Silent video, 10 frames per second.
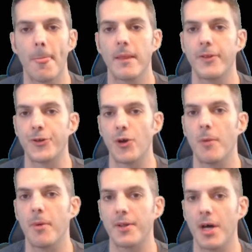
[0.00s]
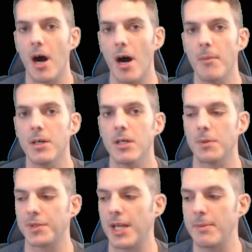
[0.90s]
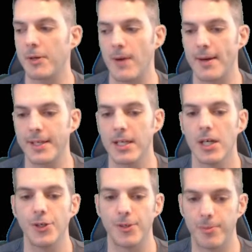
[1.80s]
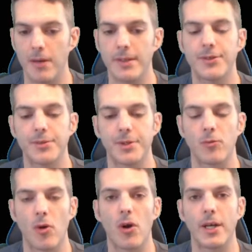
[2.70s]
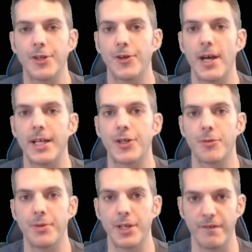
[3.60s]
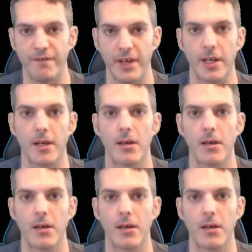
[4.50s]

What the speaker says: to show up on the hub with dynamic routing, you probably have something wrong in your Nhrp config.